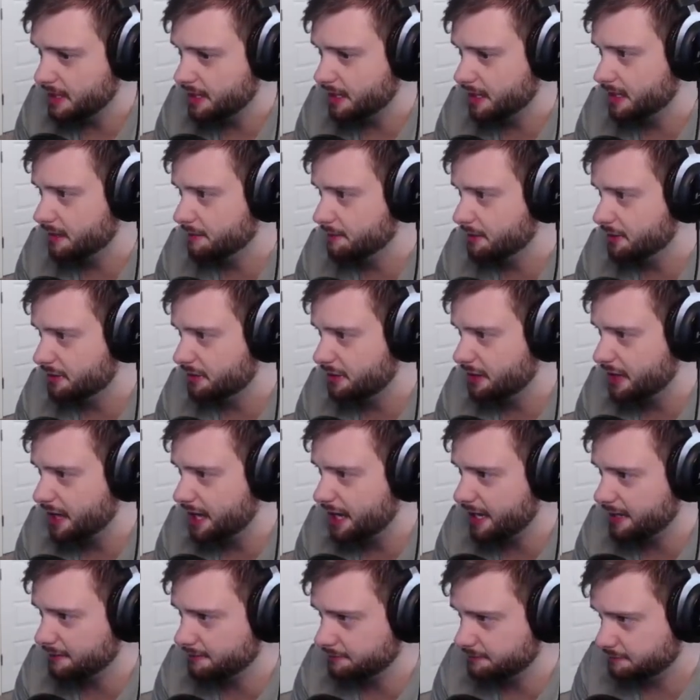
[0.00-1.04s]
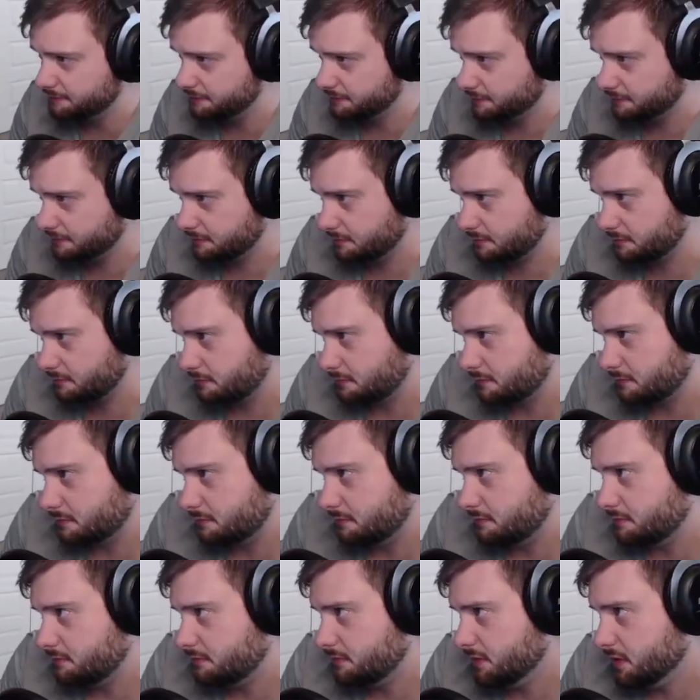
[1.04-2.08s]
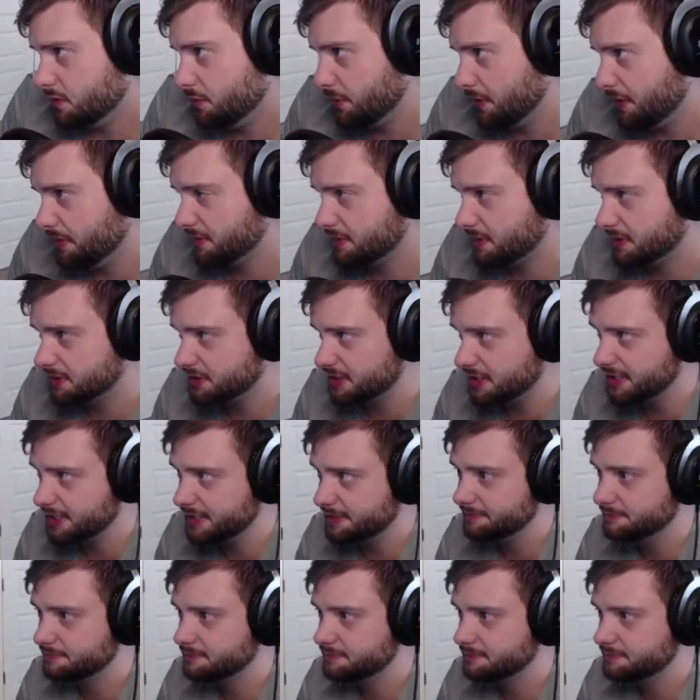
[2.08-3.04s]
get him with that. We will see.